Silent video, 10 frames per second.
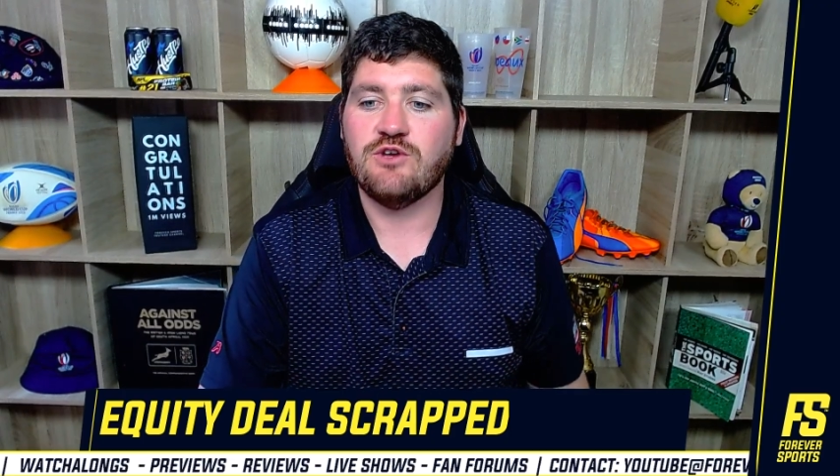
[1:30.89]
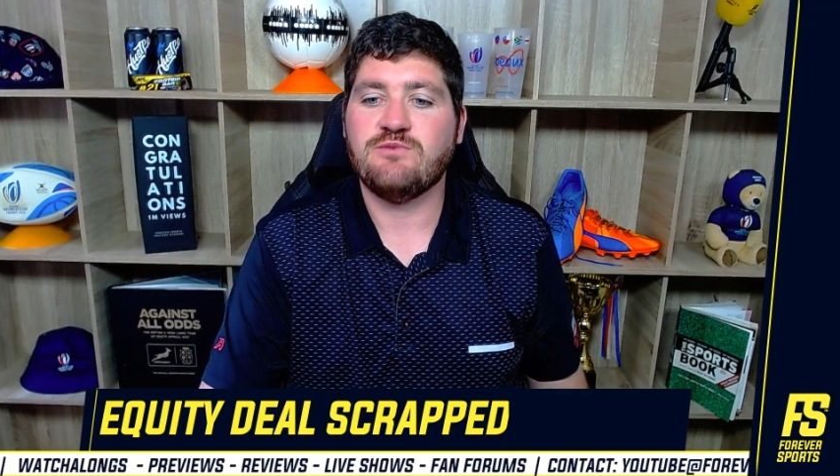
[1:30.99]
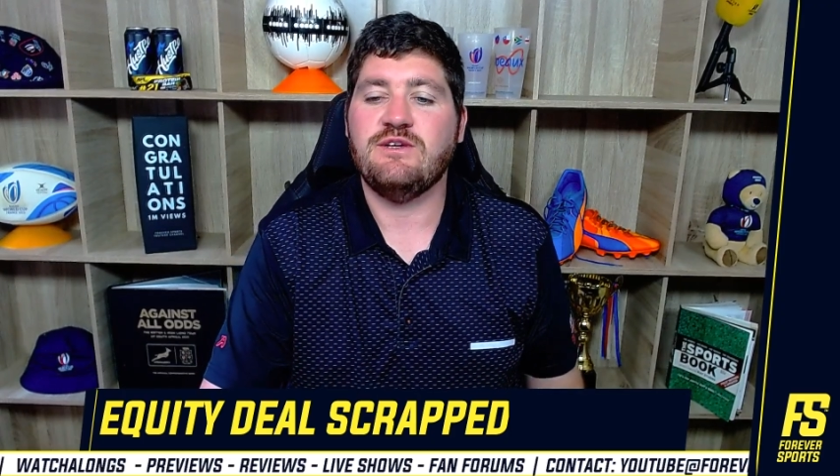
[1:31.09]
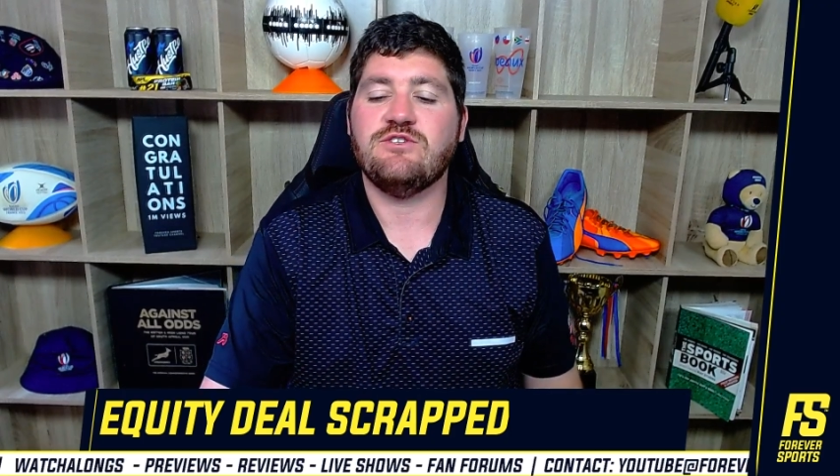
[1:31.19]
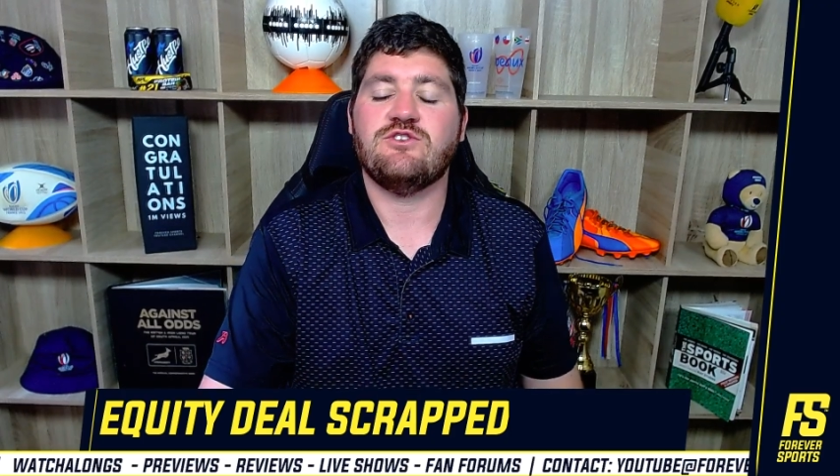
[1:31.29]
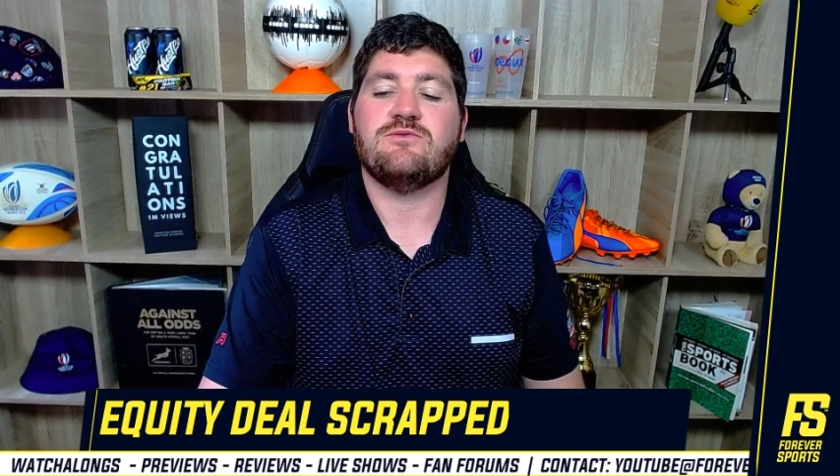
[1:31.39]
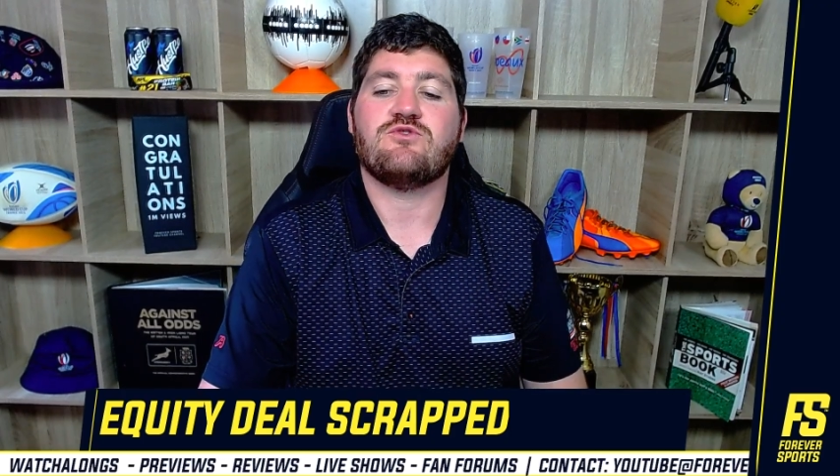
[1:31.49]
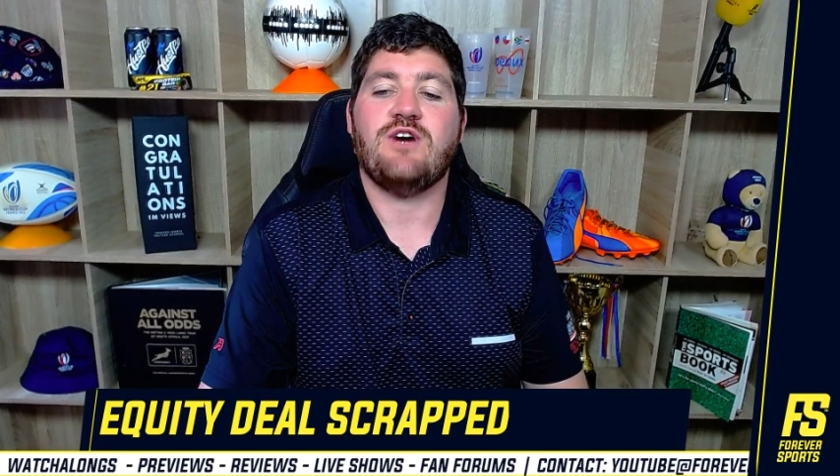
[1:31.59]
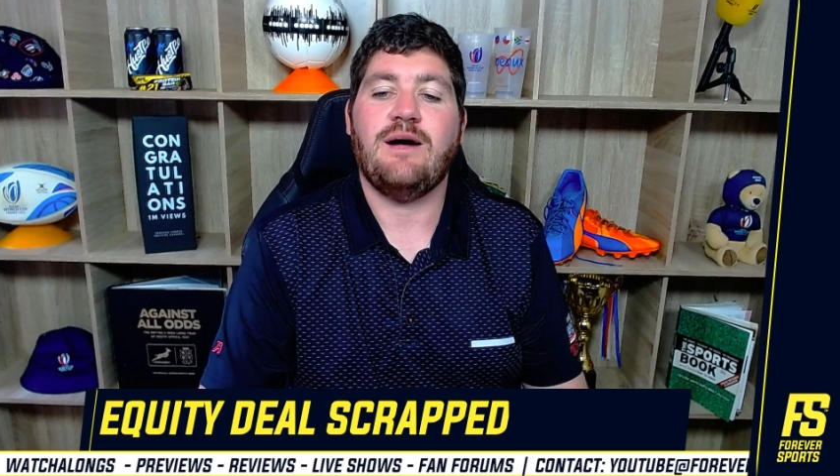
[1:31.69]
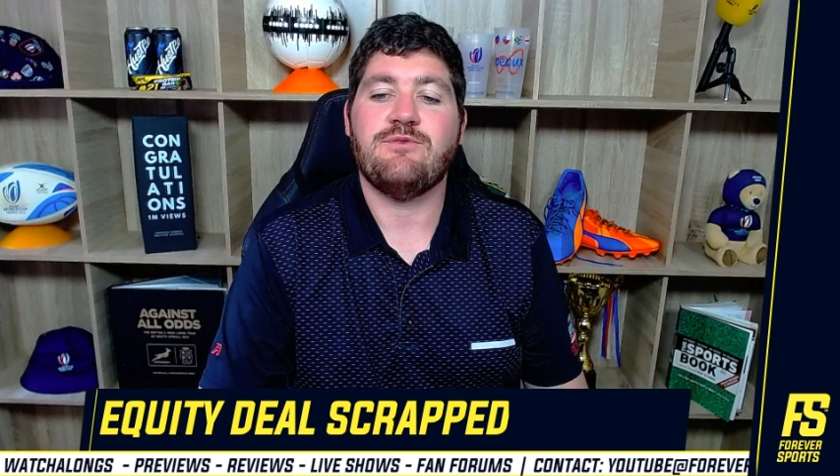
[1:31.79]
Please do
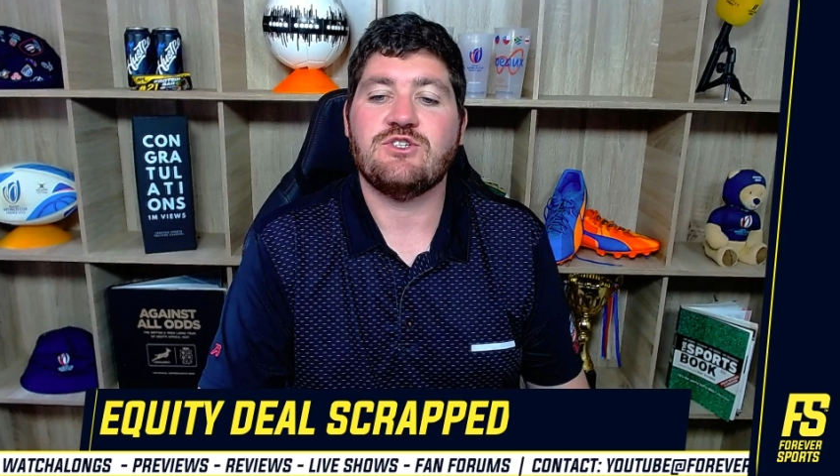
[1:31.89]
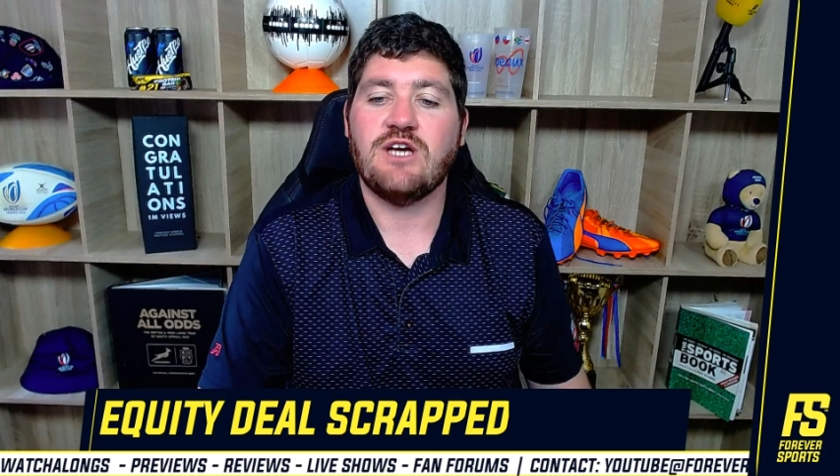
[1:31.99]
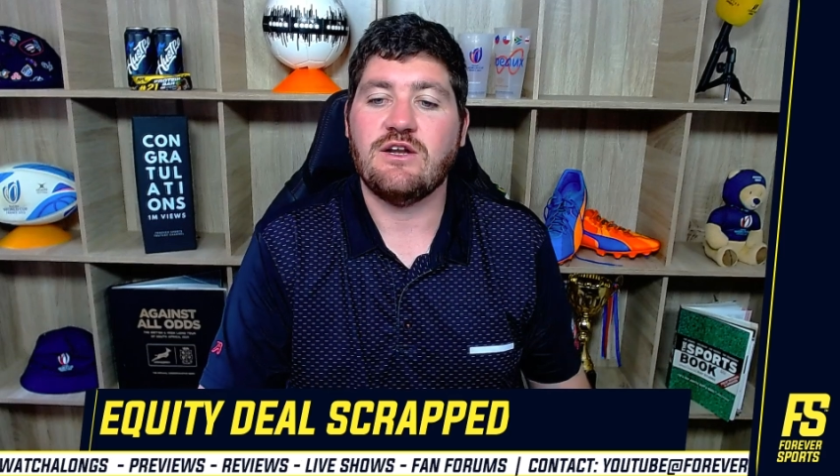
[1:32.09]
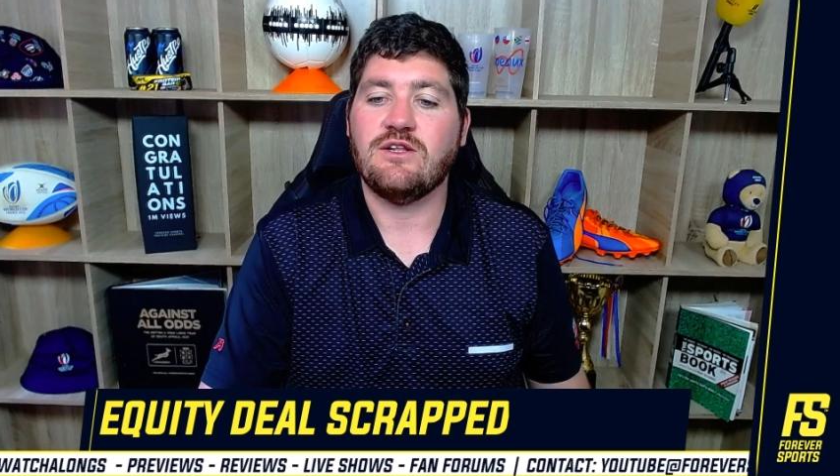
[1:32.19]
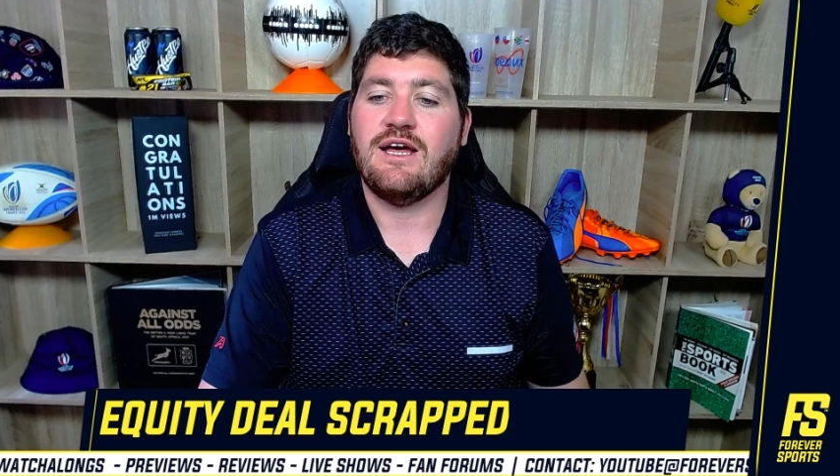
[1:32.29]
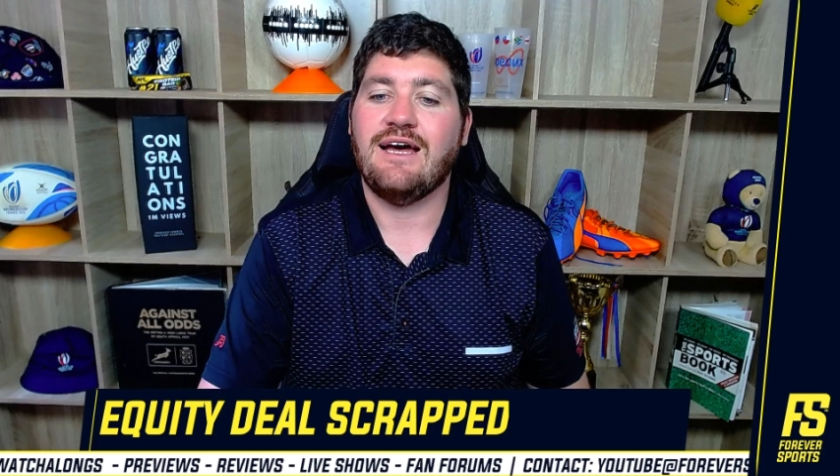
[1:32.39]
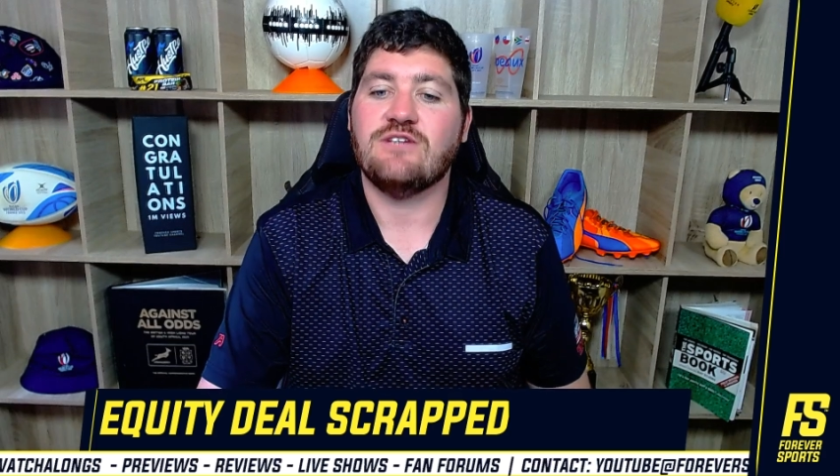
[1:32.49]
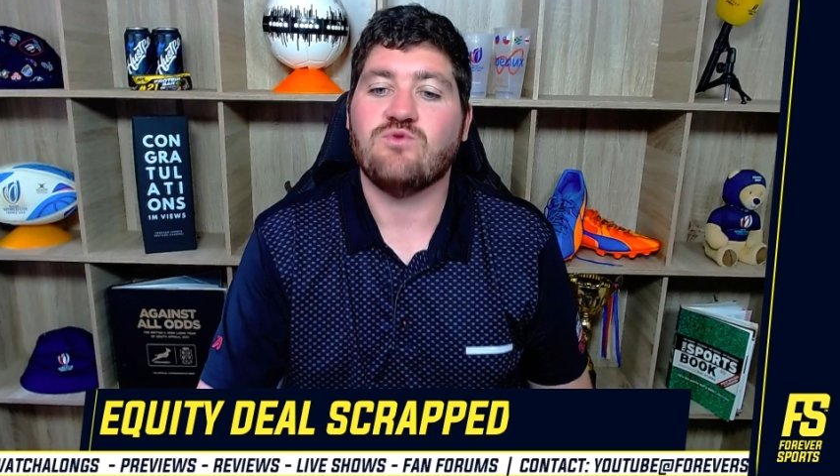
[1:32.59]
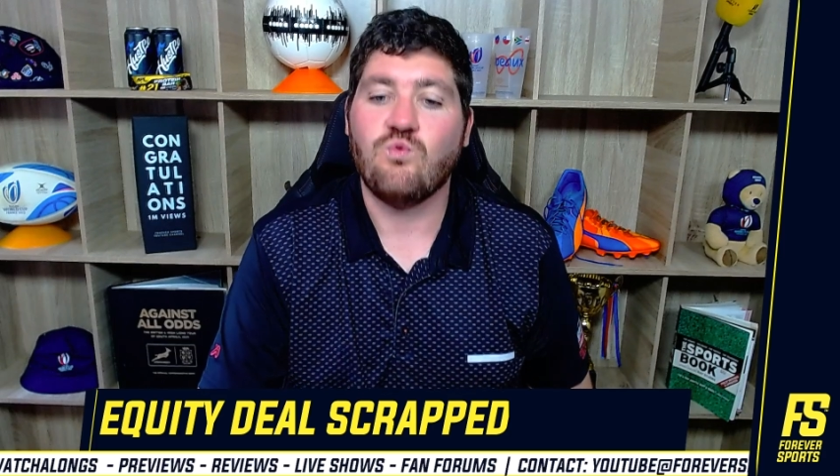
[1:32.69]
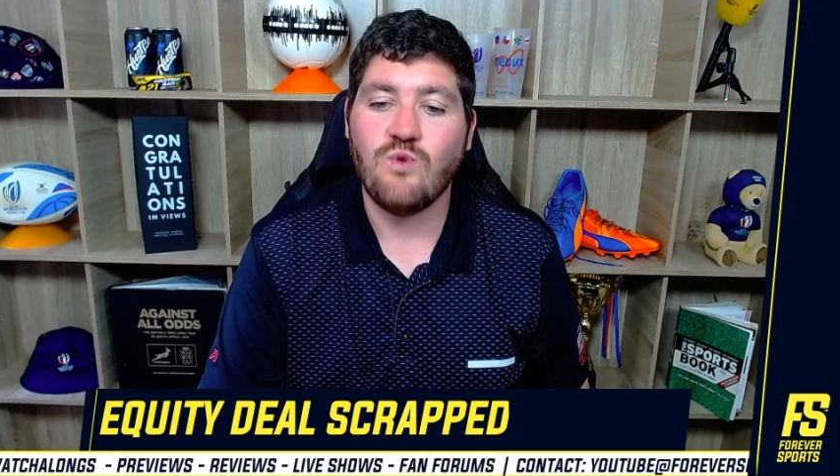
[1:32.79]
subscribe to the channel as
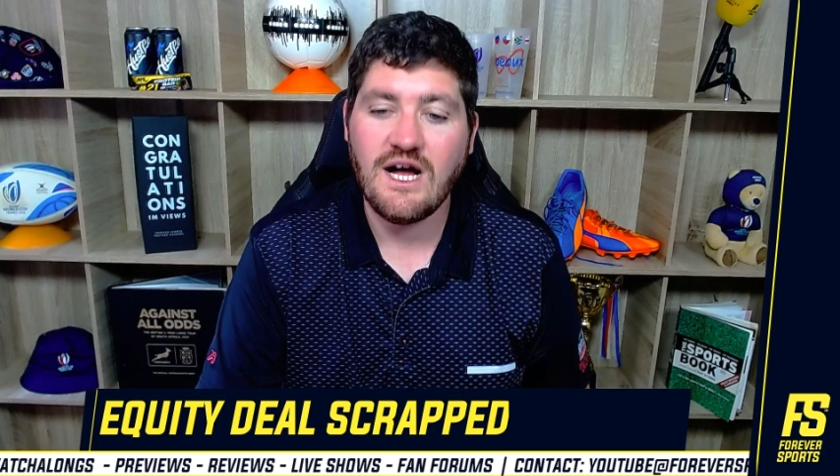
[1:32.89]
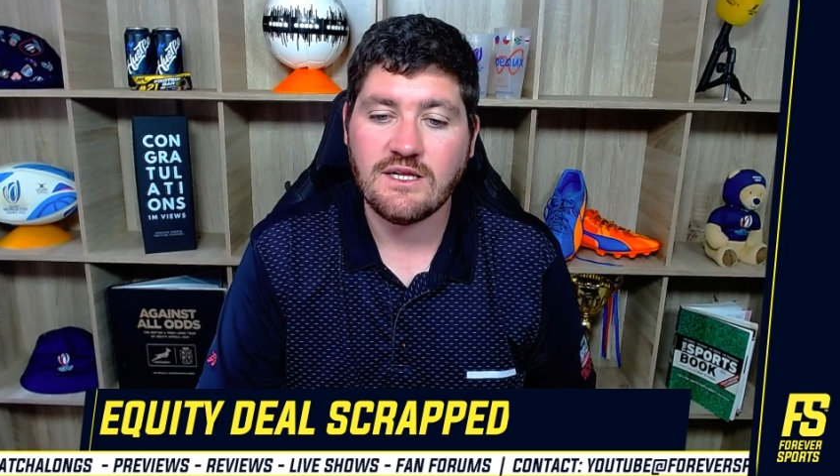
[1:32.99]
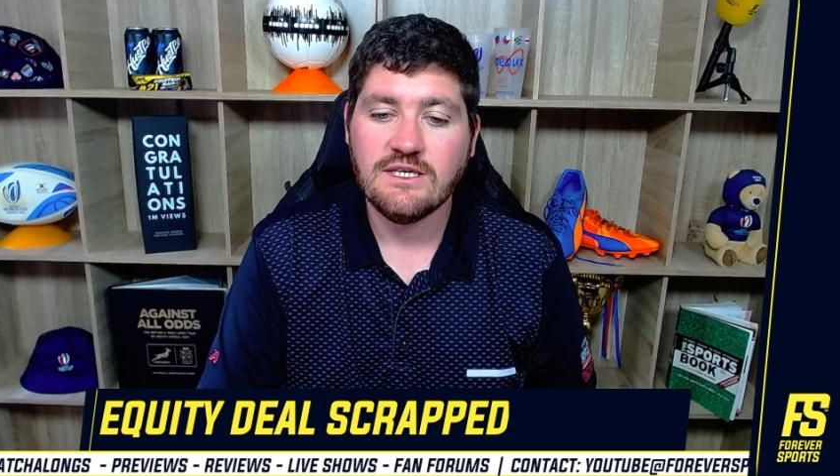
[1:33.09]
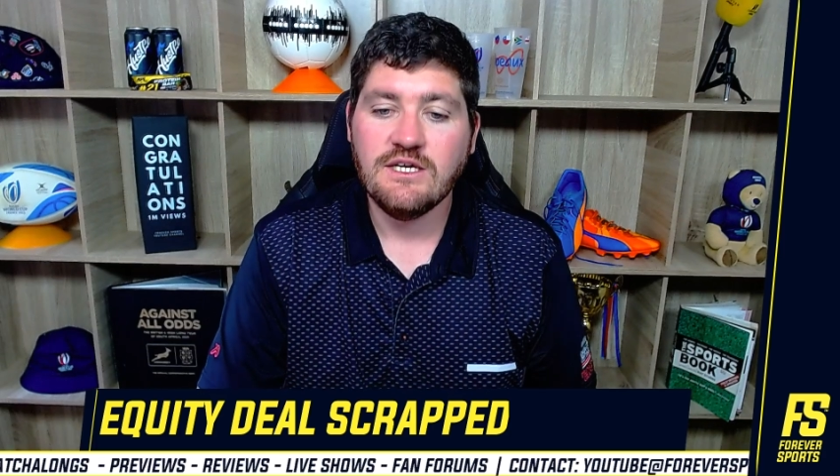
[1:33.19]
well.